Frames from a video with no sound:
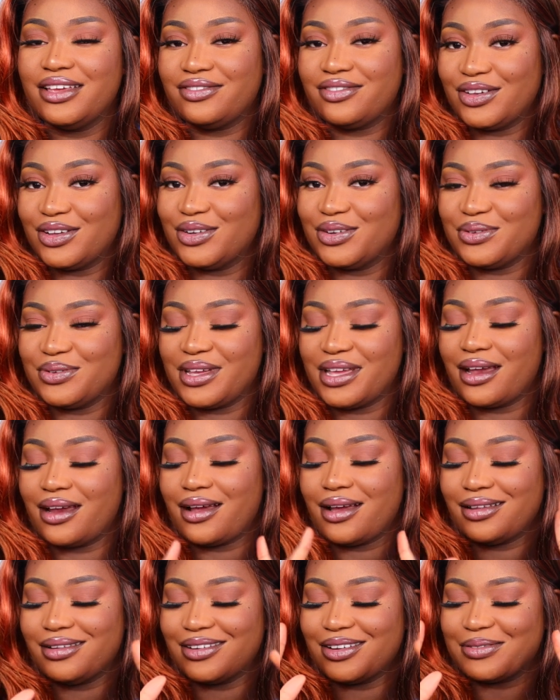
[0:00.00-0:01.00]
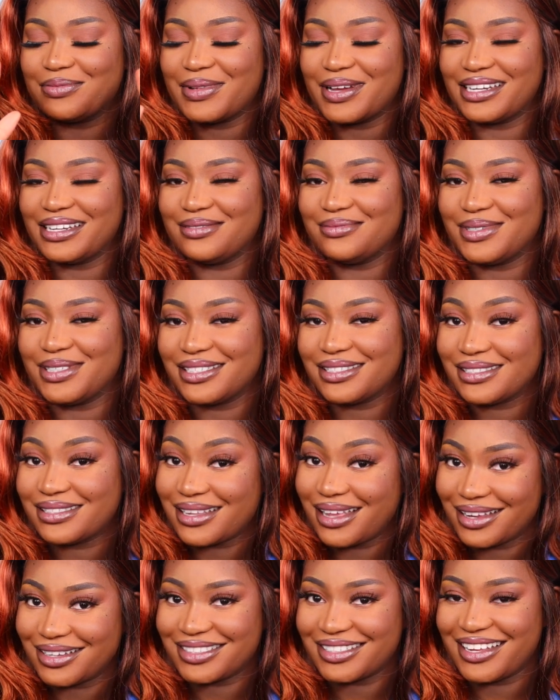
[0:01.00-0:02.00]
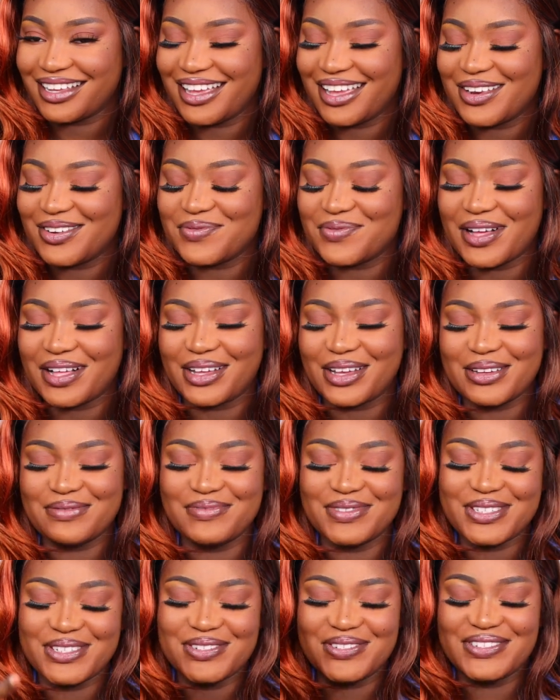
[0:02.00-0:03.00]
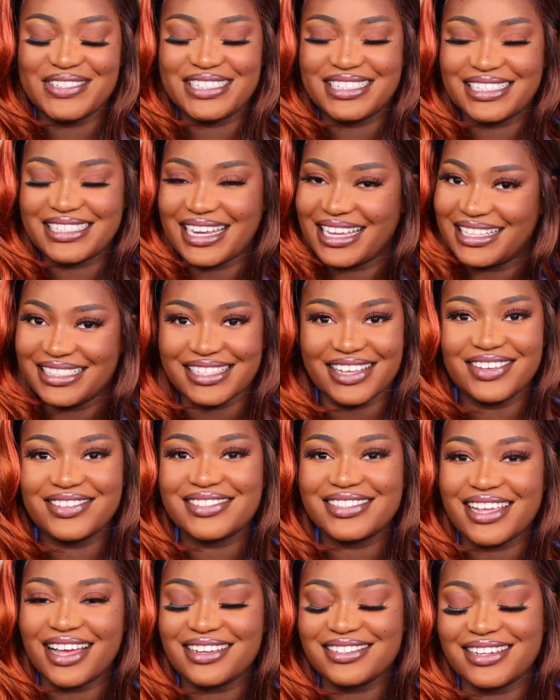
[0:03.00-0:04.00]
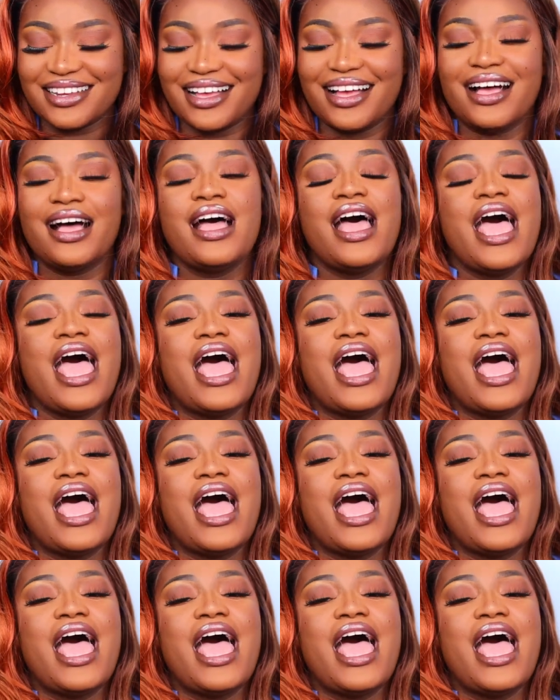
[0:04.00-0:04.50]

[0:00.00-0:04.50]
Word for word: If you're new here, hello, my name is Sasha and welcome to Shades of Sasha.